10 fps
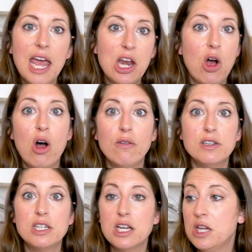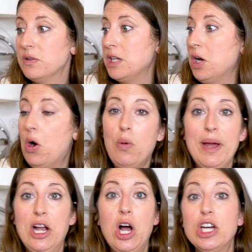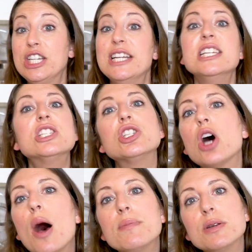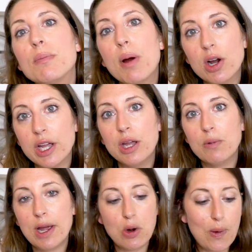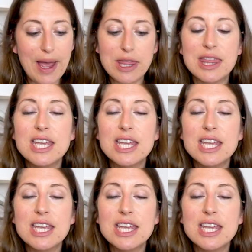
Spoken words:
and all of a sudden he was like, oh my gosh, and he stopped barking right away.